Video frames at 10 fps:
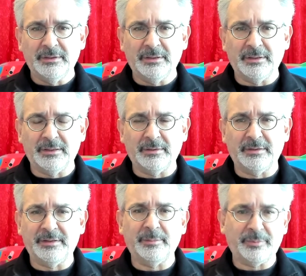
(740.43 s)

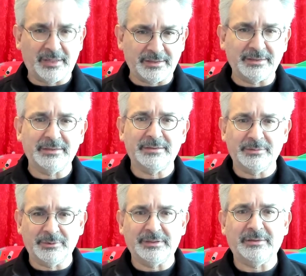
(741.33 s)
The Apprentice
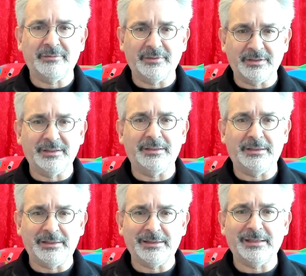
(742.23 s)
would definitely
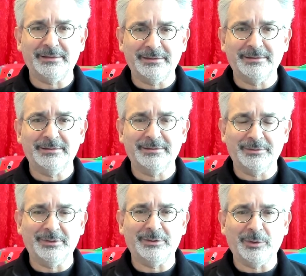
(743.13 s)
need that,
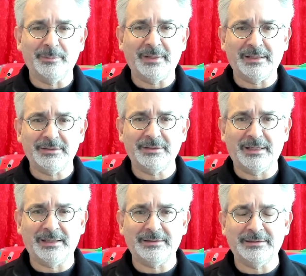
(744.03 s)
so a top hatch
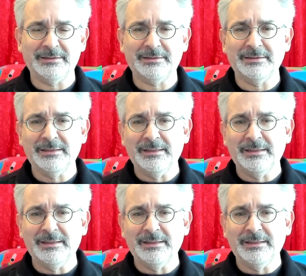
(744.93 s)
access.